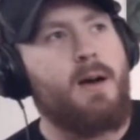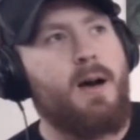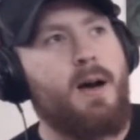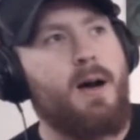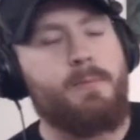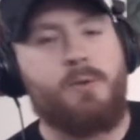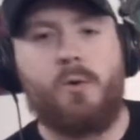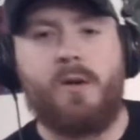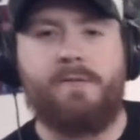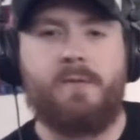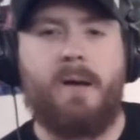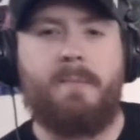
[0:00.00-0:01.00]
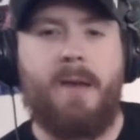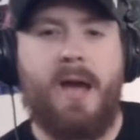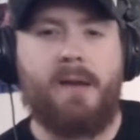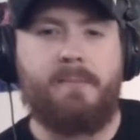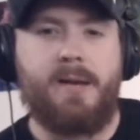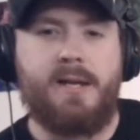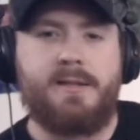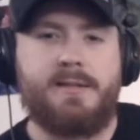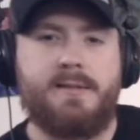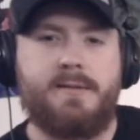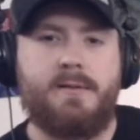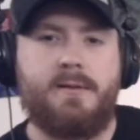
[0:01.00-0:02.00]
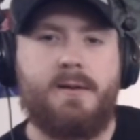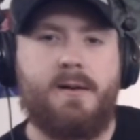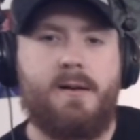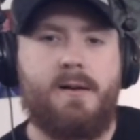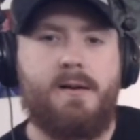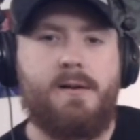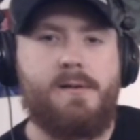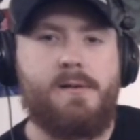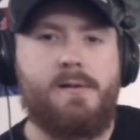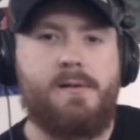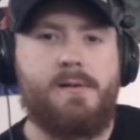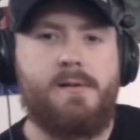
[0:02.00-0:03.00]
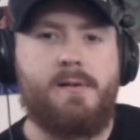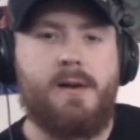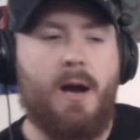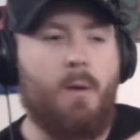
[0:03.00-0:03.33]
I'm doing it for my bandmates. I